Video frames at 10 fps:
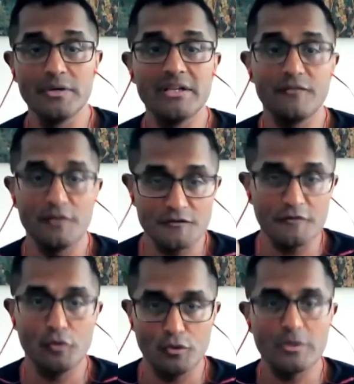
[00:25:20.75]
it, you need the
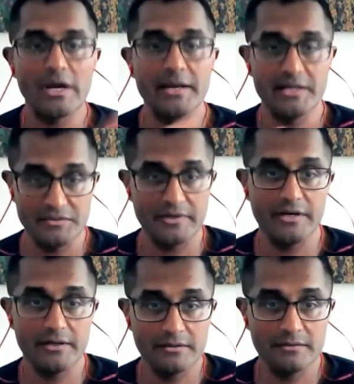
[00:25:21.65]
phosphofructokinase,
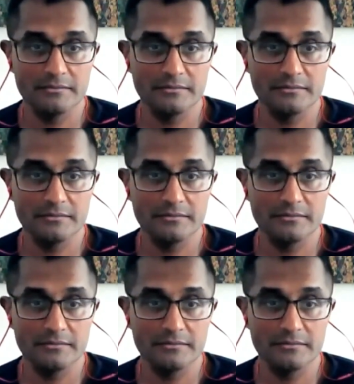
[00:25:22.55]
right?